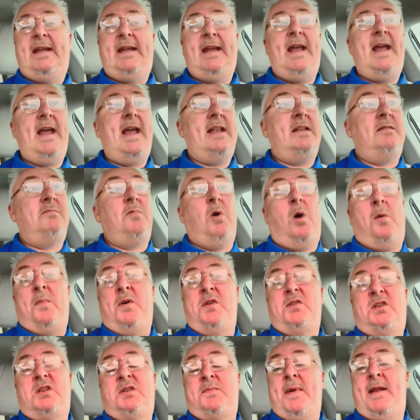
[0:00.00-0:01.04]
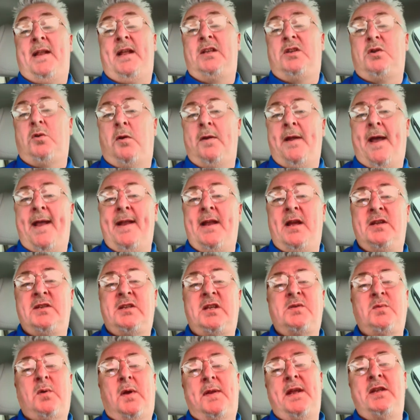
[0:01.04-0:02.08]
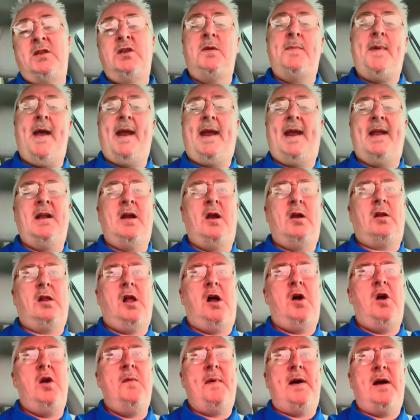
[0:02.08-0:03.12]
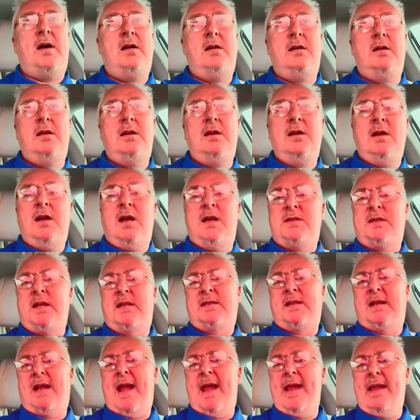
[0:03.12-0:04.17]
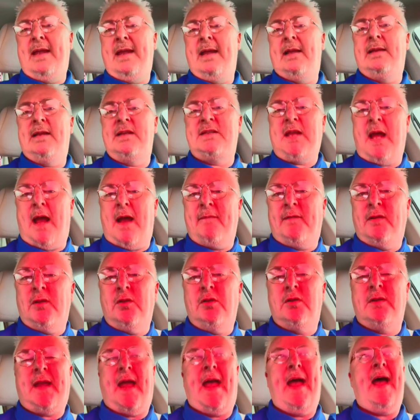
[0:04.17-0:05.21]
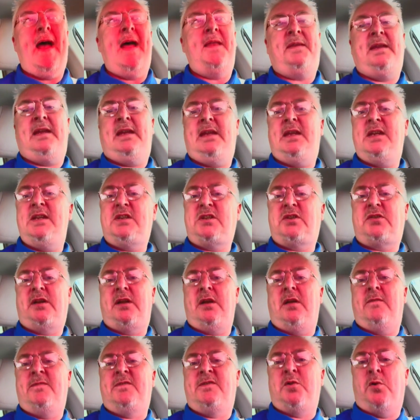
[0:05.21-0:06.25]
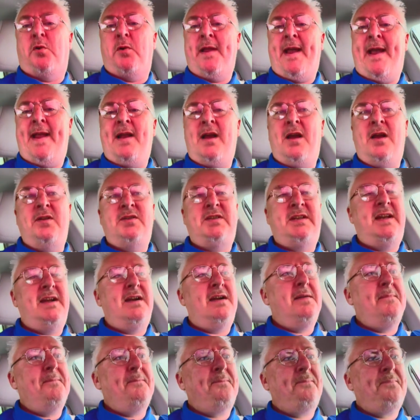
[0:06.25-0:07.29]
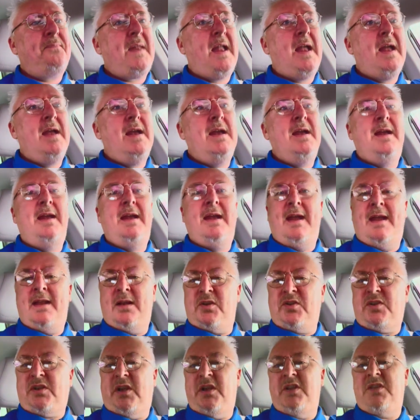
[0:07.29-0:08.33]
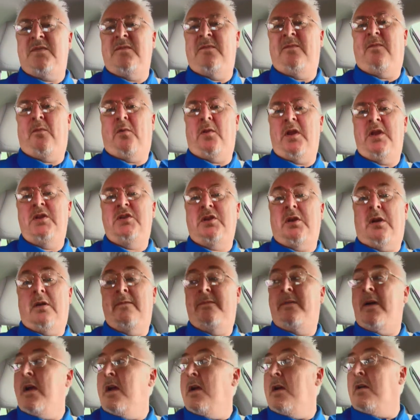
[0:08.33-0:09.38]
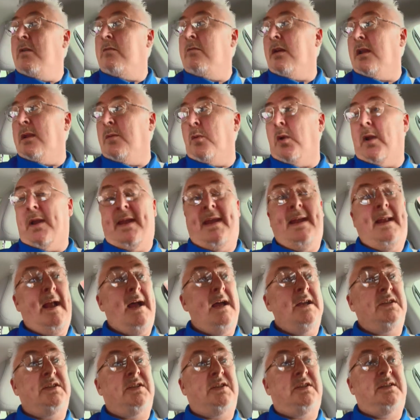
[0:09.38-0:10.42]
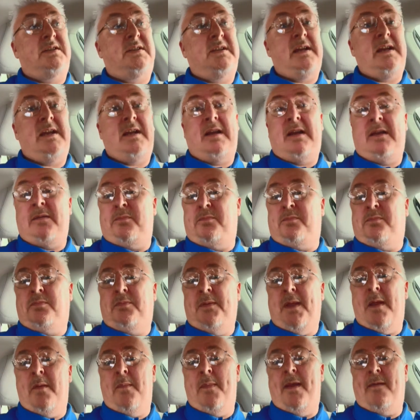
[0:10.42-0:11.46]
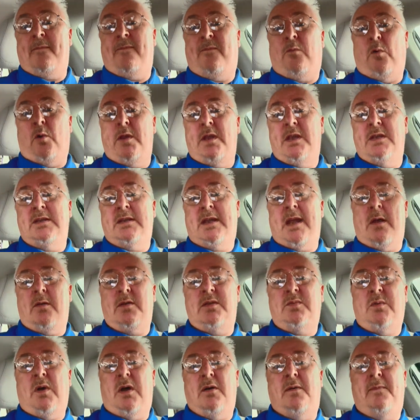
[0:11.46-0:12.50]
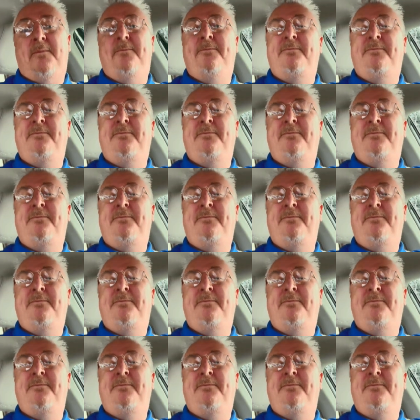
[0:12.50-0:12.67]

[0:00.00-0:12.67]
get almost as many tornadoes as what they do back in Oklahoma. So today, let's have a look at the history of tornadoes here. And I'll show you some footage of really what hit us about 4 years ago as well.